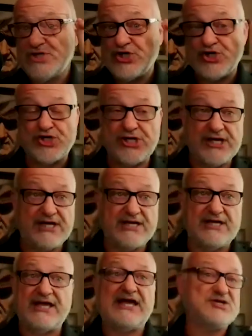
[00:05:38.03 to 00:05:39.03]

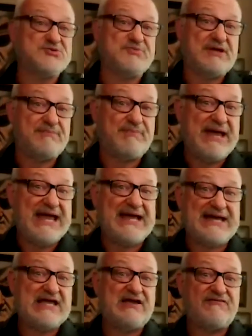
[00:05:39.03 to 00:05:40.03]
She has been
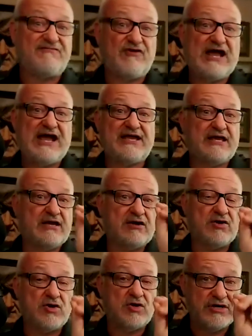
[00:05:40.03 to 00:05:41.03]
banning
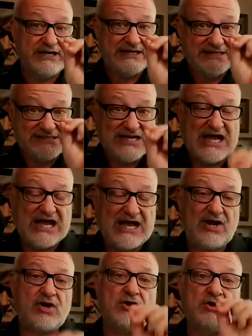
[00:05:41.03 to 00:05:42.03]
fracking her
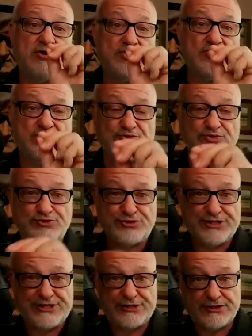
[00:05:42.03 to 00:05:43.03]
entire
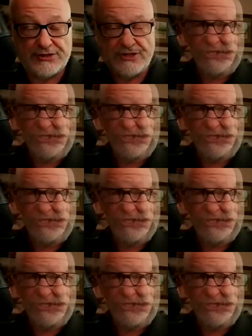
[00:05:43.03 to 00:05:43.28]
career.